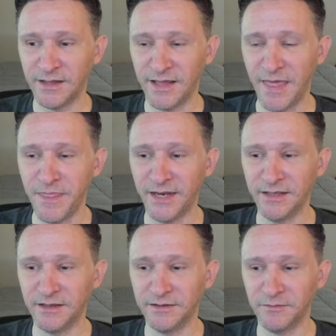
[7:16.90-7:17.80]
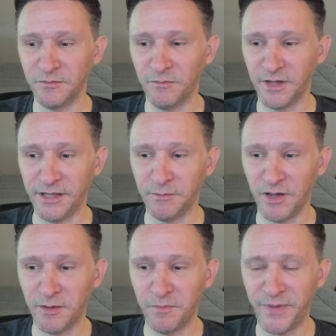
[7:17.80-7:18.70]
and then
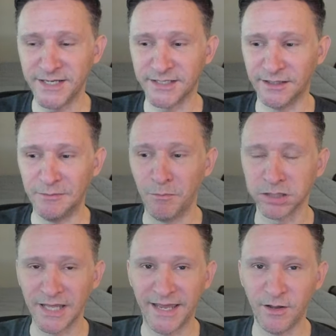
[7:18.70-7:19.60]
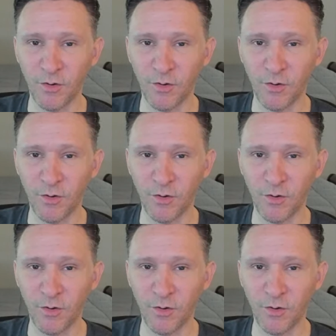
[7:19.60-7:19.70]
it basically bled